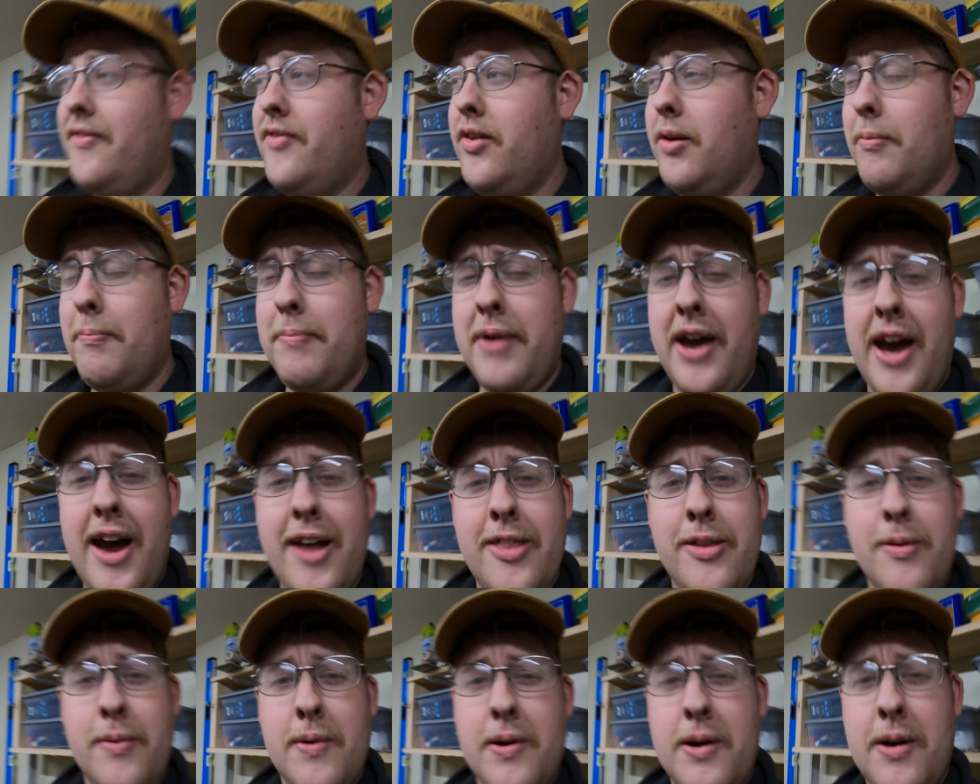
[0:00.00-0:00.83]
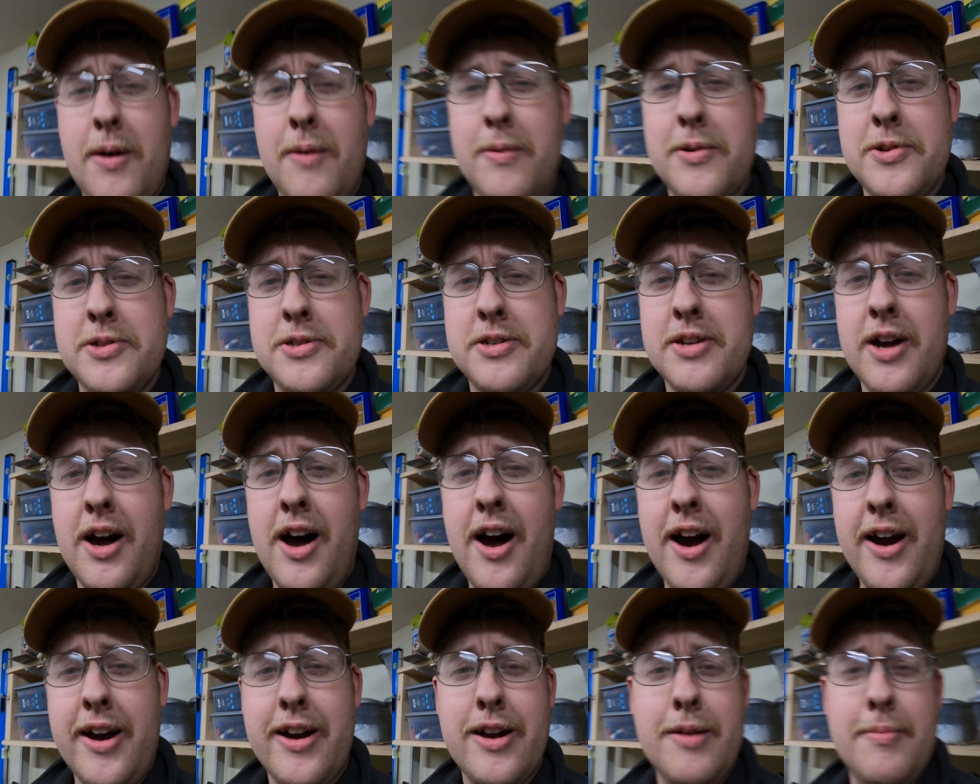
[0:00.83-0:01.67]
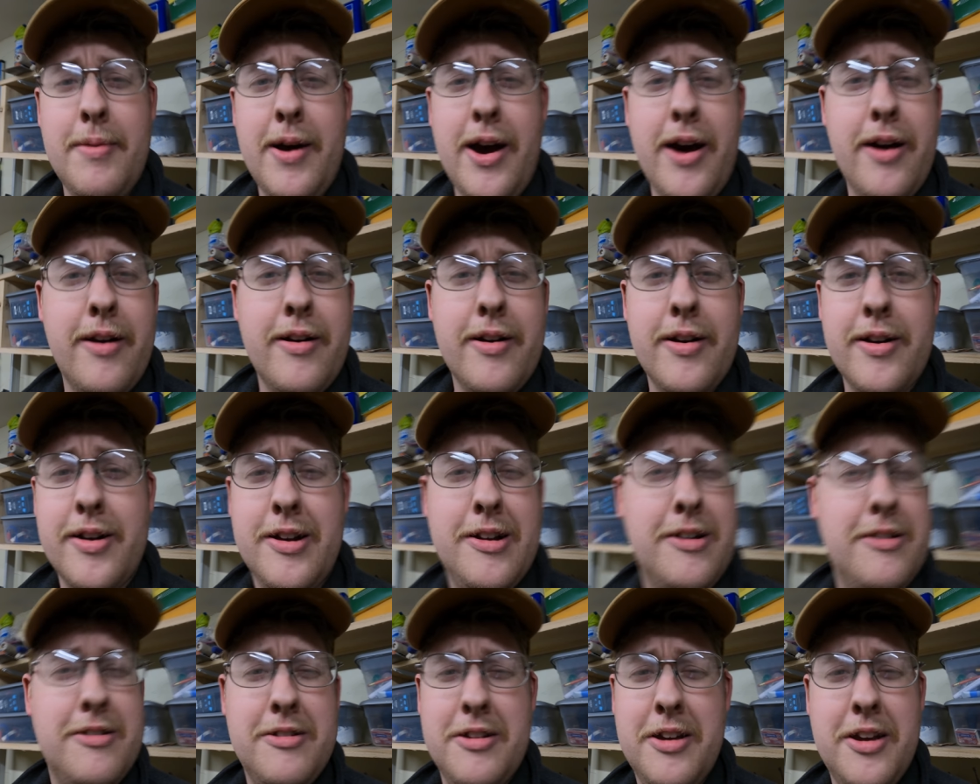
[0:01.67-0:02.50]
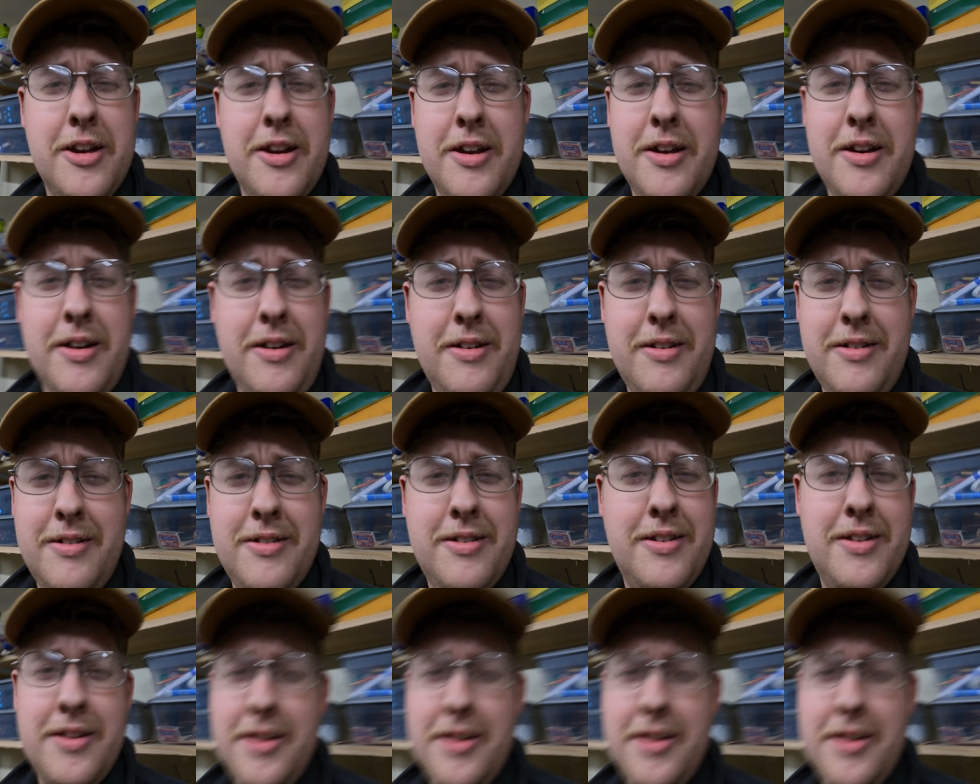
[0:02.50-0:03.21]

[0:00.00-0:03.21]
I feel bad that we're always talking about her, you know?